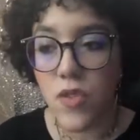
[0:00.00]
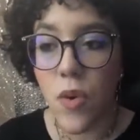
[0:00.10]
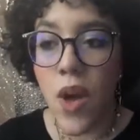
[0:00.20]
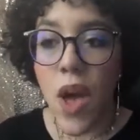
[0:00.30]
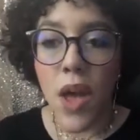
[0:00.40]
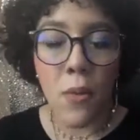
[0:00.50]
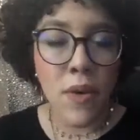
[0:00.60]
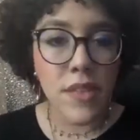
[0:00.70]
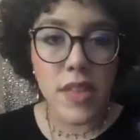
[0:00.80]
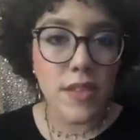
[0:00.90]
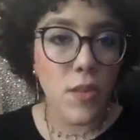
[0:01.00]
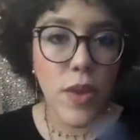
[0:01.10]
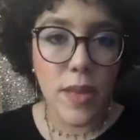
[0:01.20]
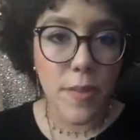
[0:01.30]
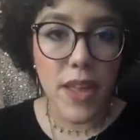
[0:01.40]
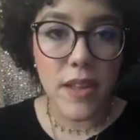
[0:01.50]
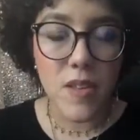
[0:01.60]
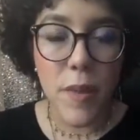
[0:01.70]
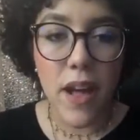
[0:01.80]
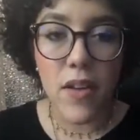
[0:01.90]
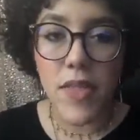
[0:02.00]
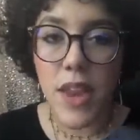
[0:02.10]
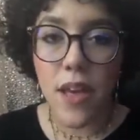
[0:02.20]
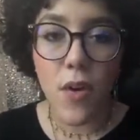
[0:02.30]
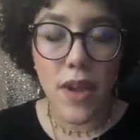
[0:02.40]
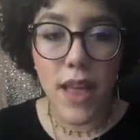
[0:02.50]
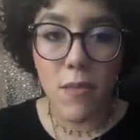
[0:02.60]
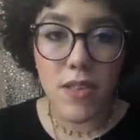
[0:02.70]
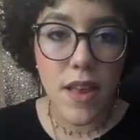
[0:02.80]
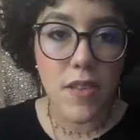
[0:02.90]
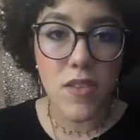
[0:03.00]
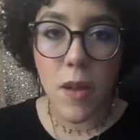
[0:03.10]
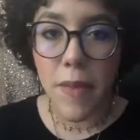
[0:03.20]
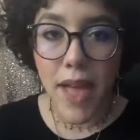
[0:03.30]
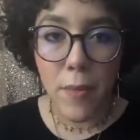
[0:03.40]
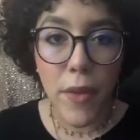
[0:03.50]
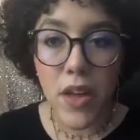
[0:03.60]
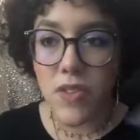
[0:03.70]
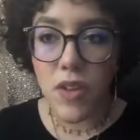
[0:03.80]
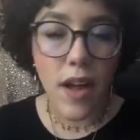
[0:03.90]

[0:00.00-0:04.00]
So whether that's a Wikipedia spiral and then I go on Amazon and start buying books,